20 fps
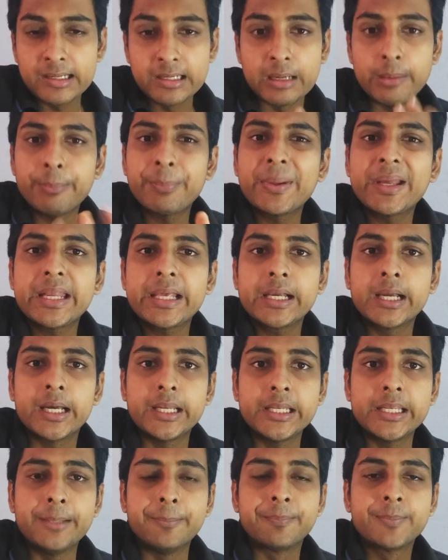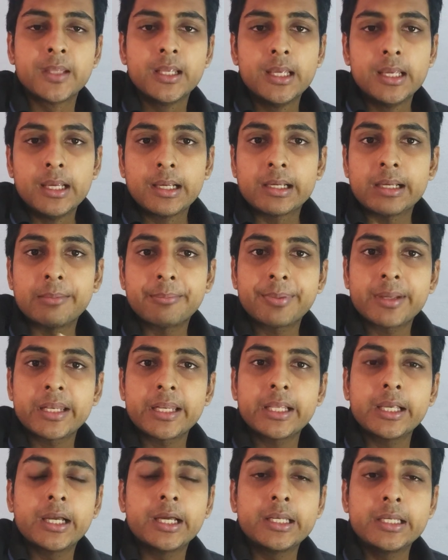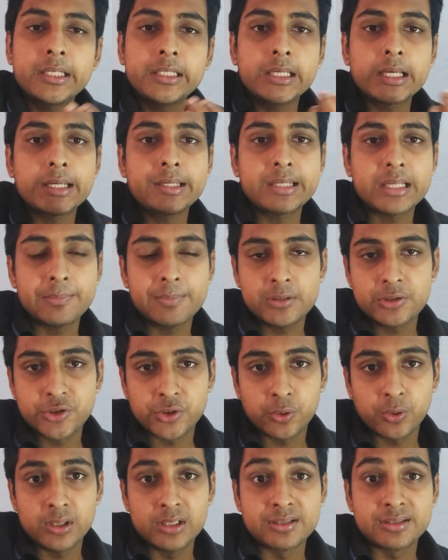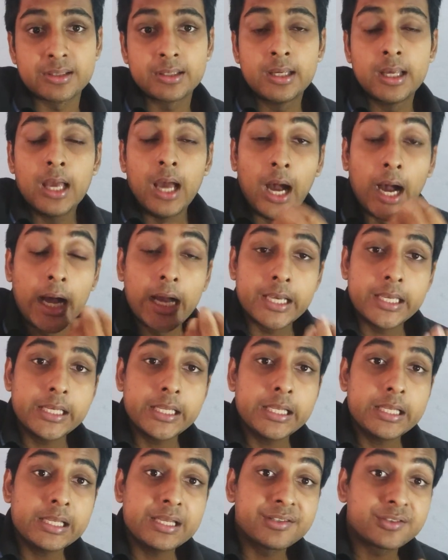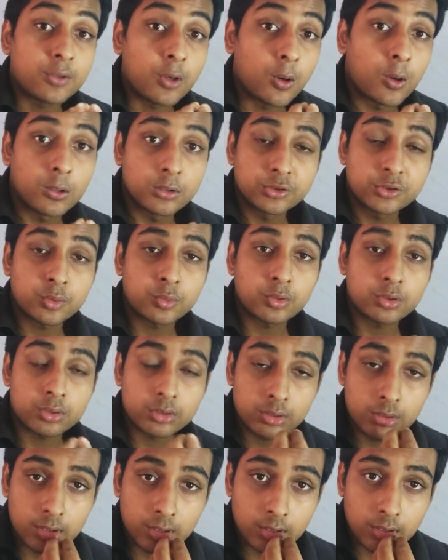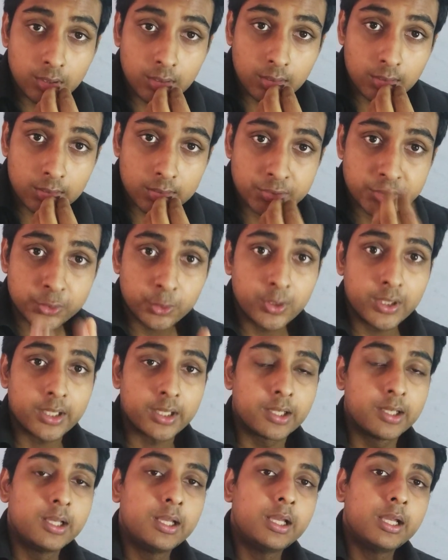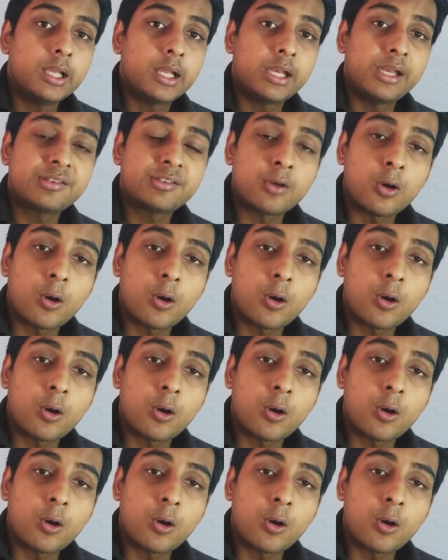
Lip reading: Comparing honey and table sugars. Honey is also sugar. It is